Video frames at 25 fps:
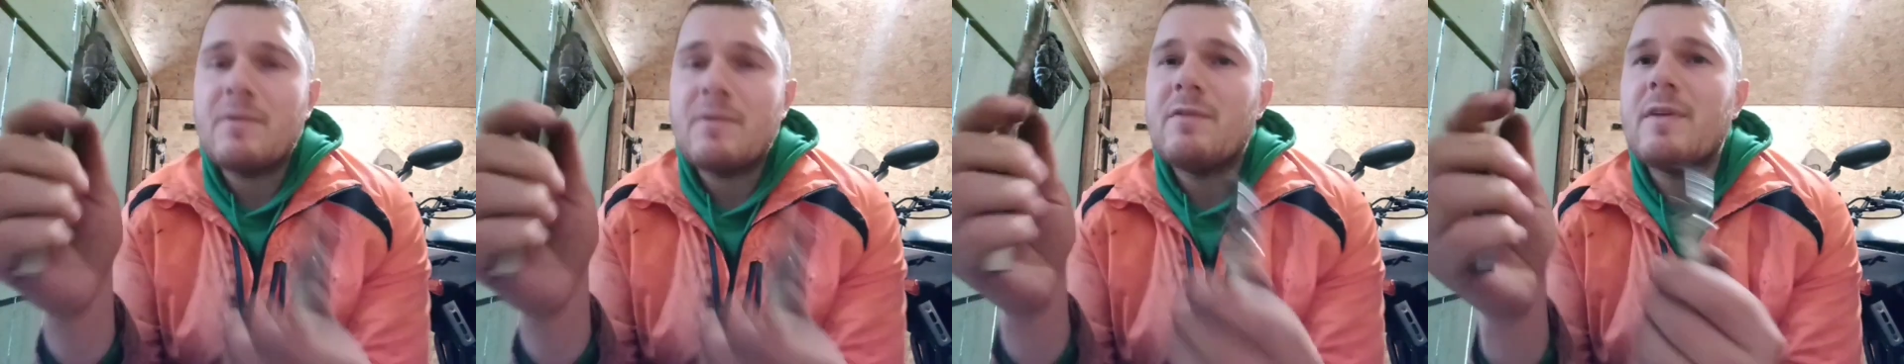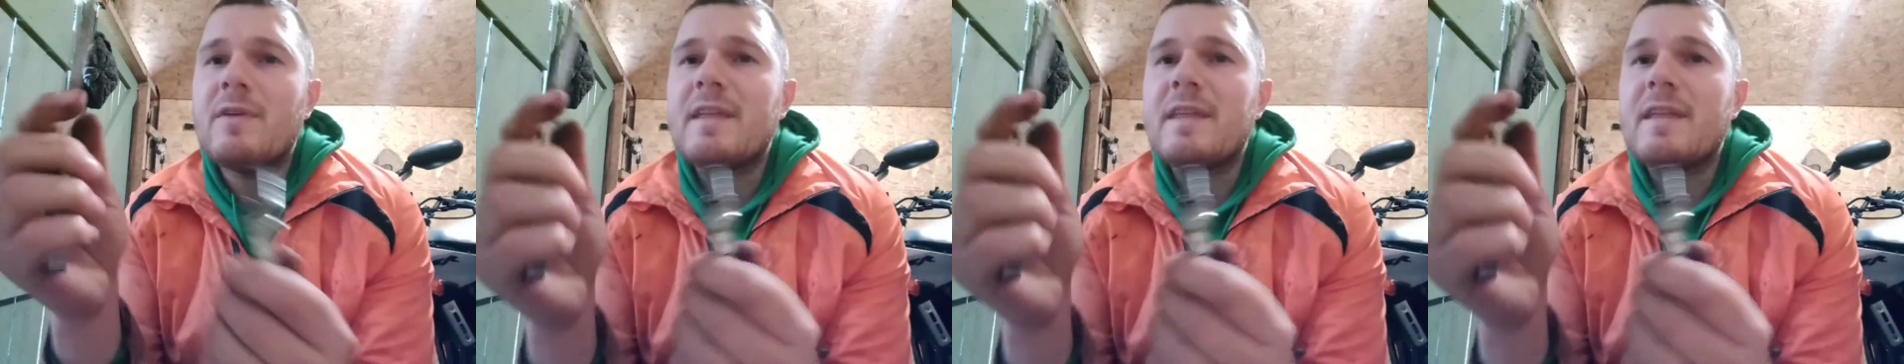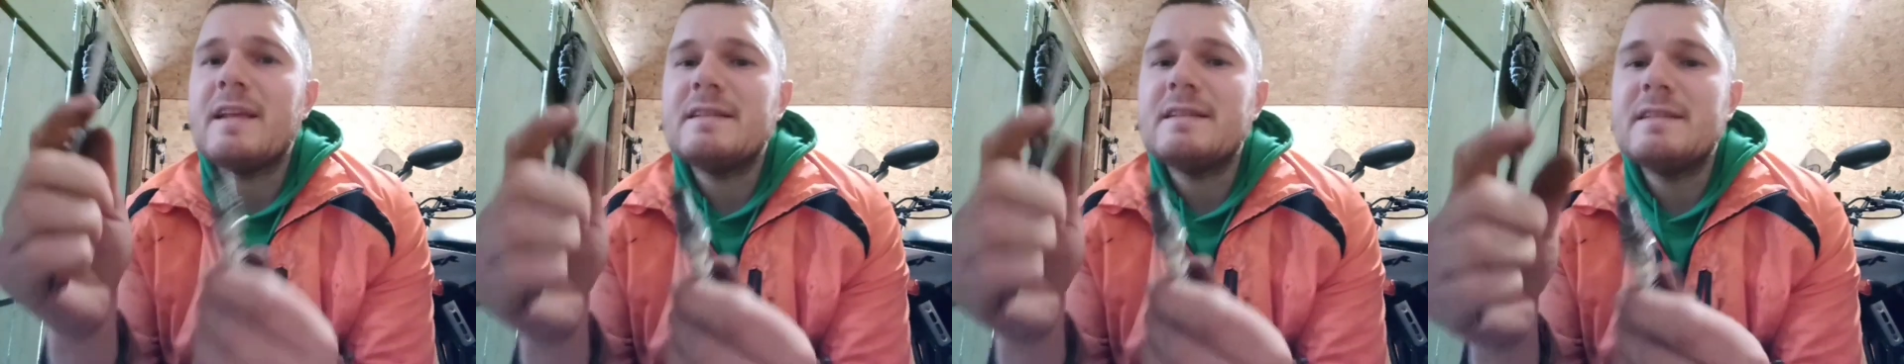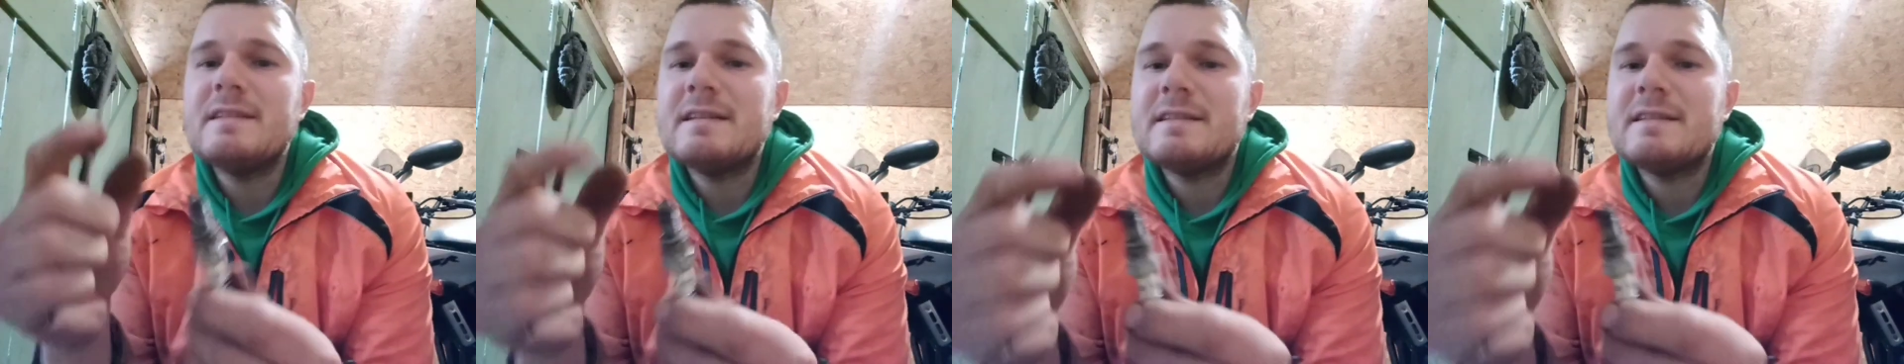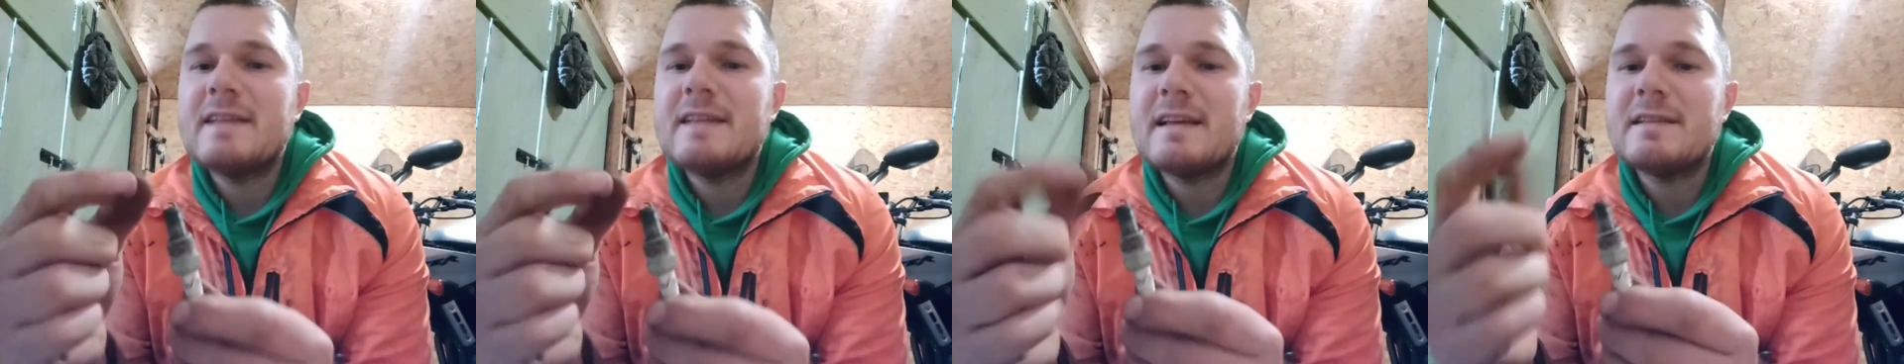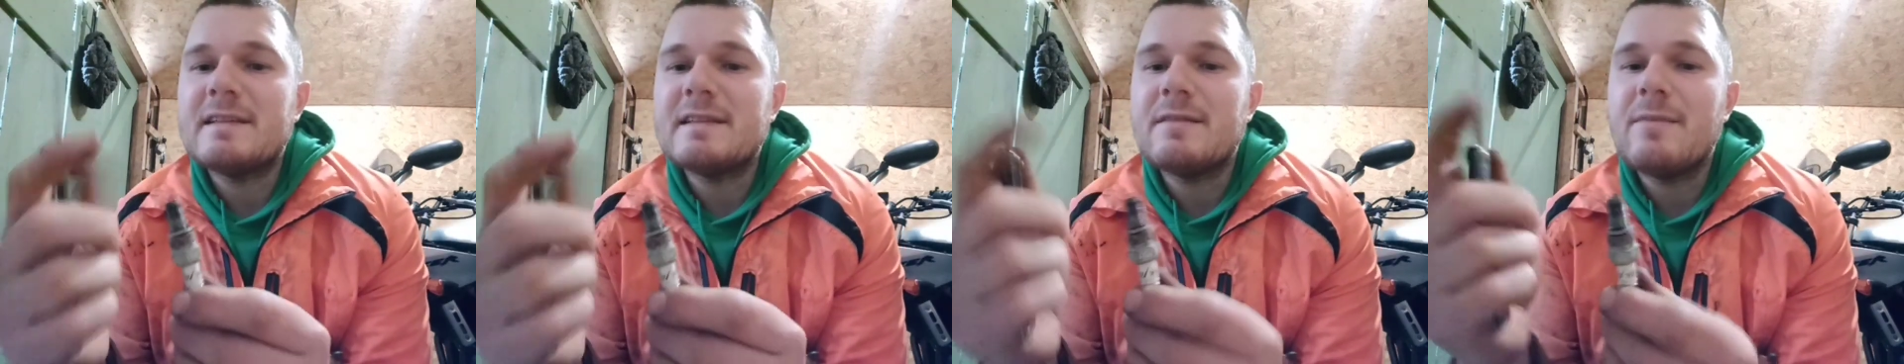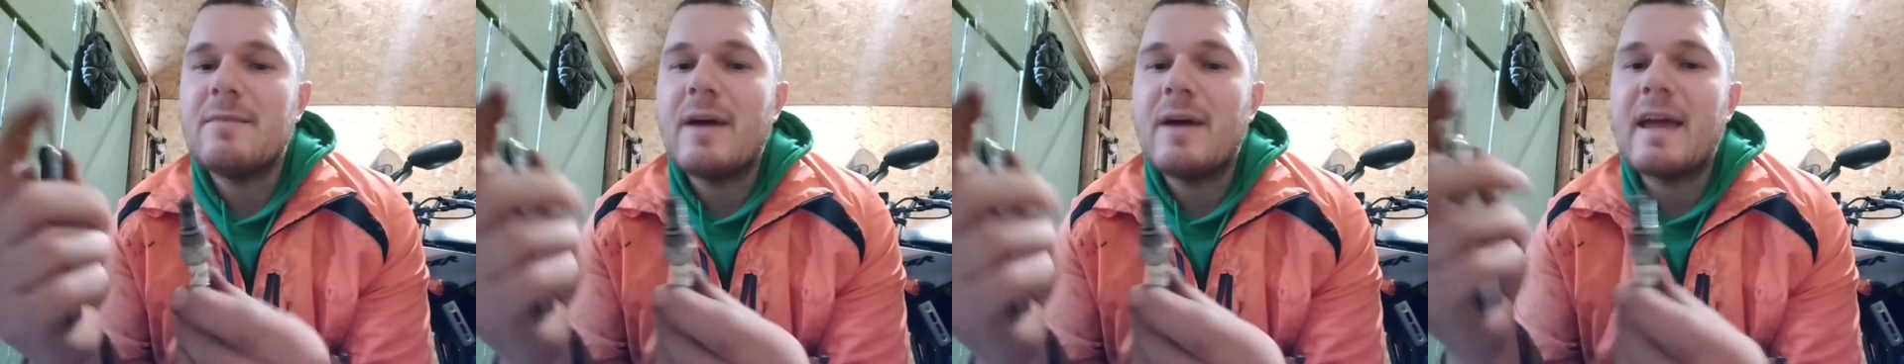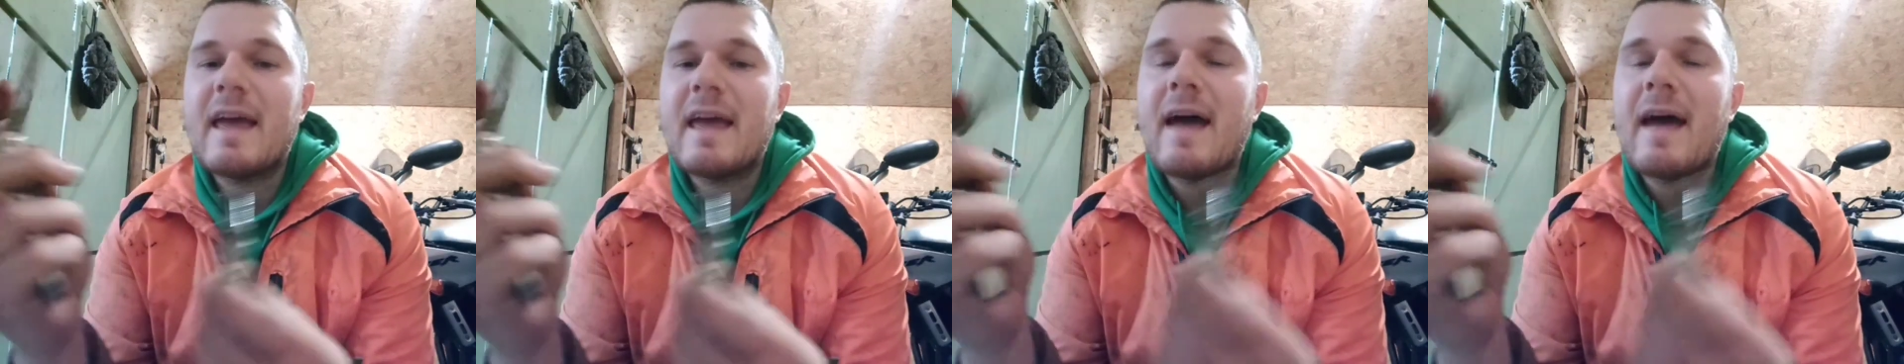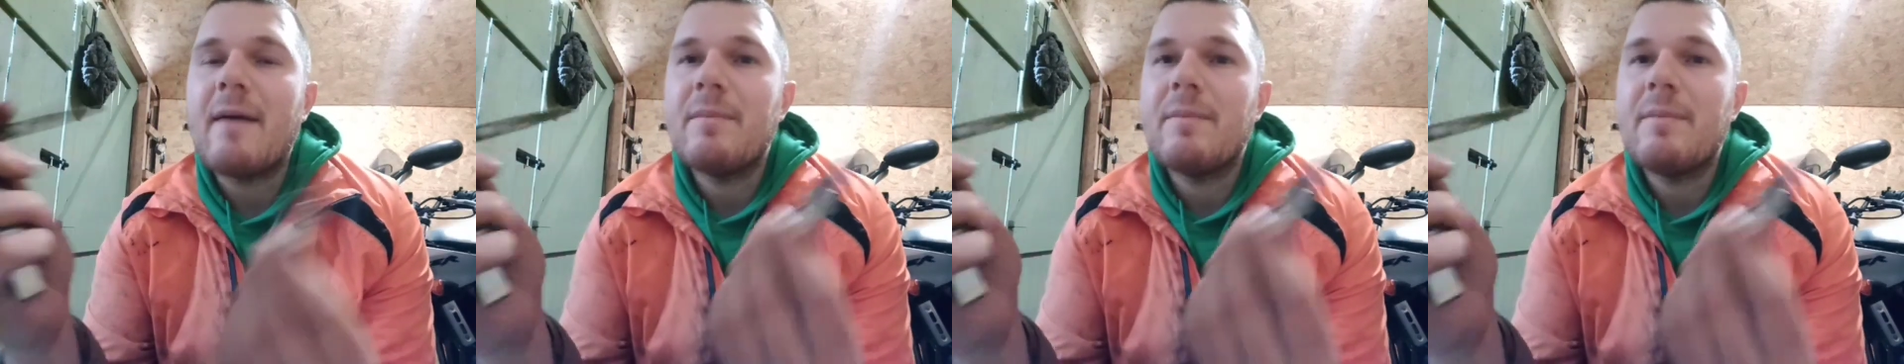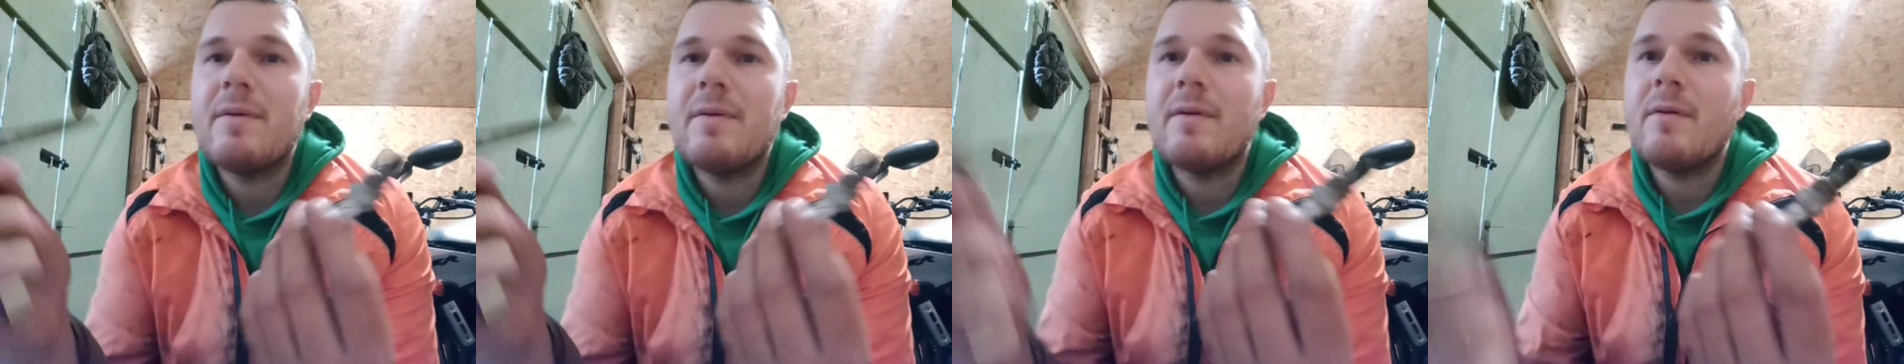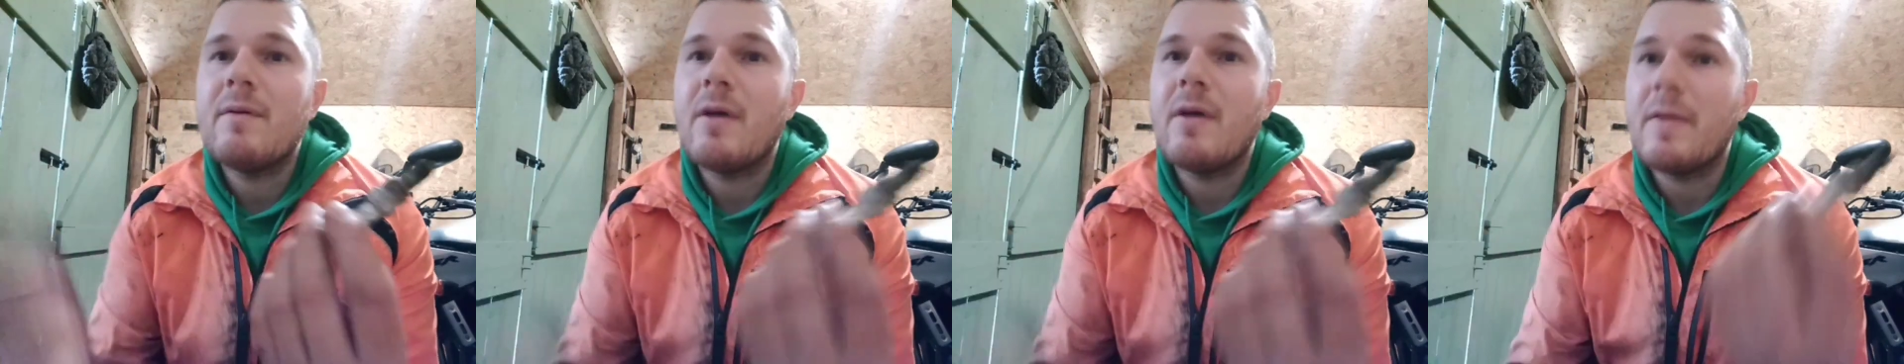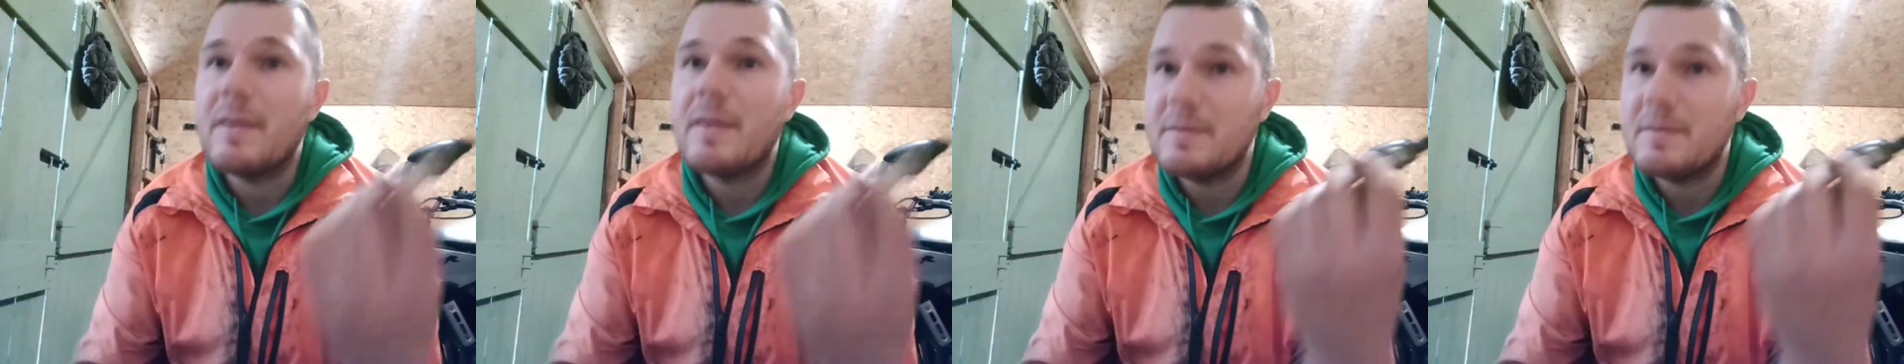for this, and it says that my gap on this